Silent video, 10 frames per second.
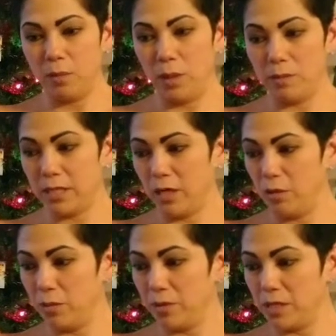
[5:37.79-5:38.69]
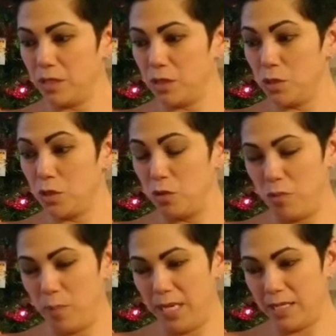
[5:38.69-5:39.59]
Where was I going with this?
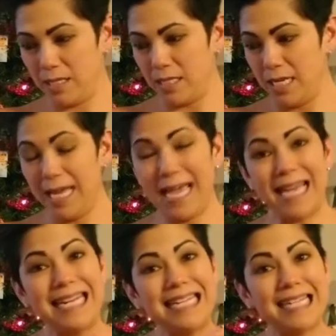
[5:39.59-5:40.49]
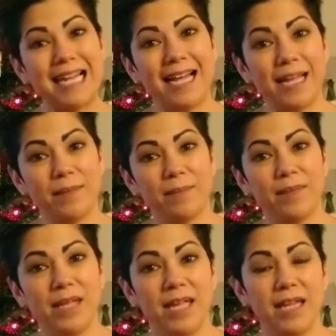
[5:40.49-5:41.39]
Truth-based. Anytime
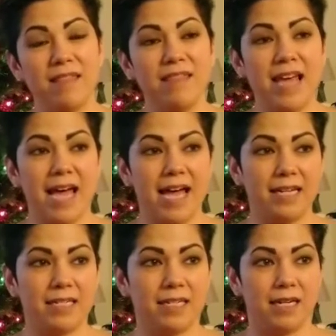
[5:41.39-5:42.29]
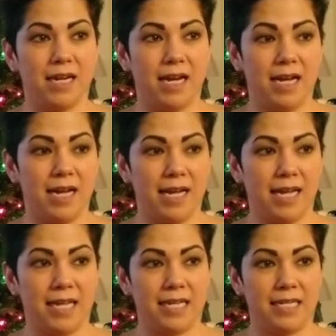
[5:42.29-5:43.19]
that
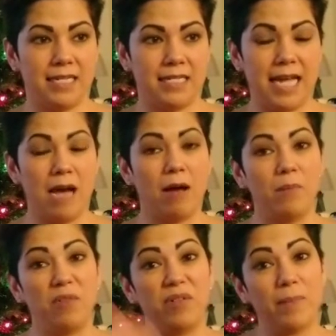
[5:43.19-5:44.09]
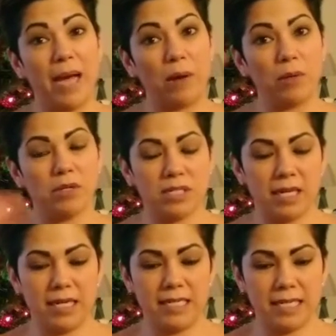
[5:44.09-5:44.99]
I doubt, I'm moving backwards.
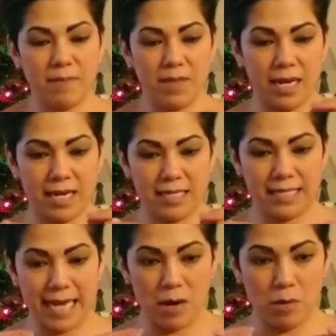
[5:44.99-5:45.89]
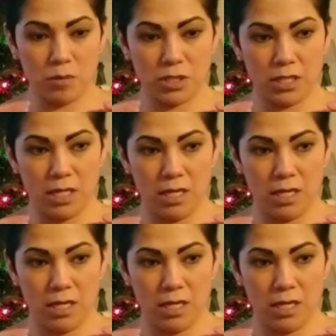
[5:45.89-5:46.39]
Anytime that I doubt